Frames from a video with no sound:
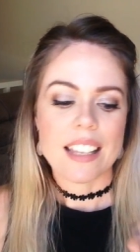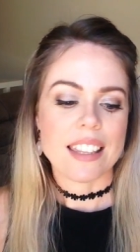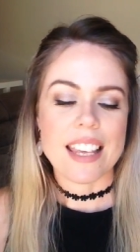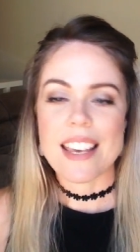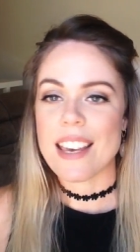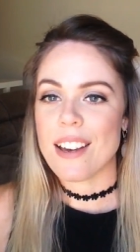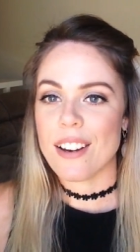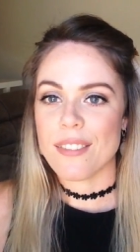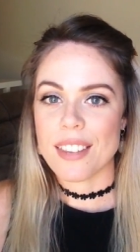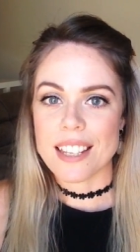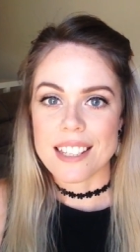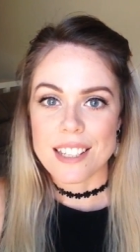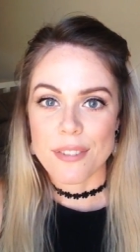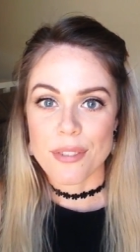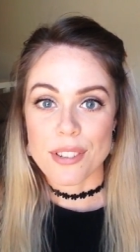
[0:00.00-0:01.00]
thinking of
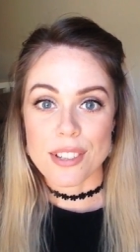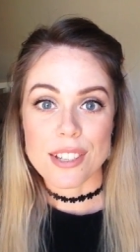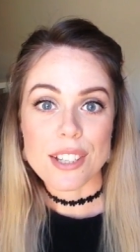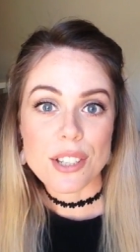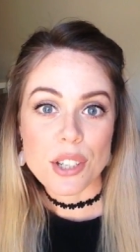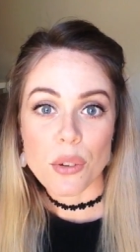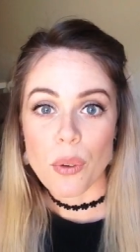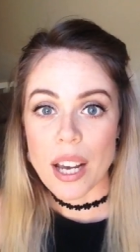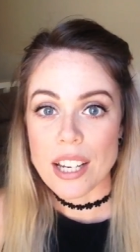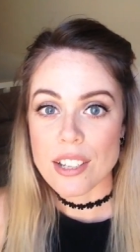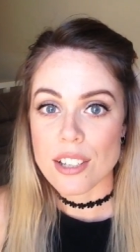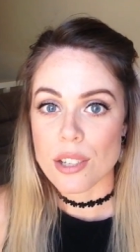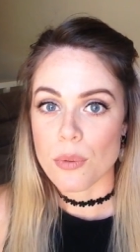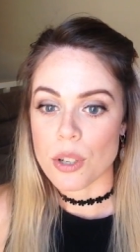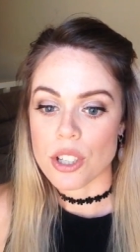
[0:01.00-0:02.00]
these different
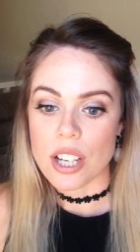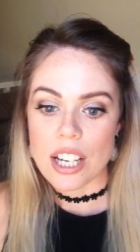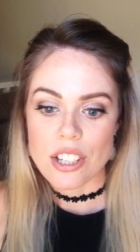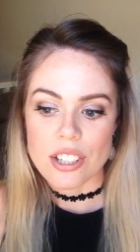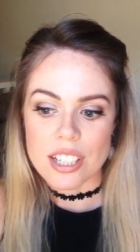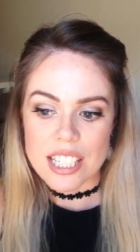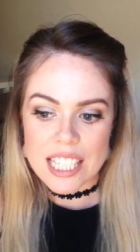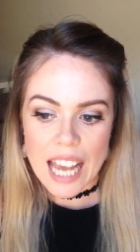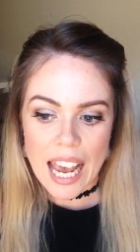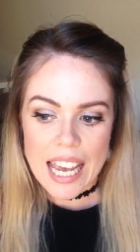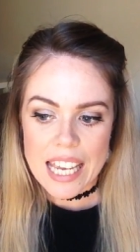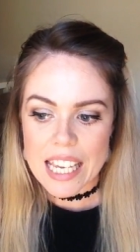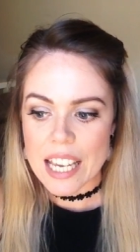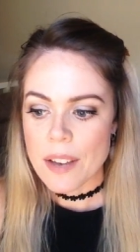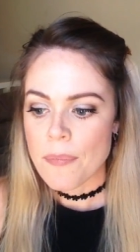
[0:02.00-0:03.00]
situations which I should
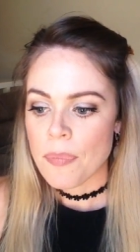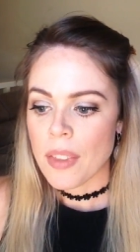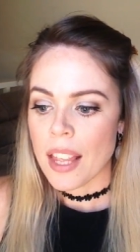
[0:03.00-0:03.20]
take.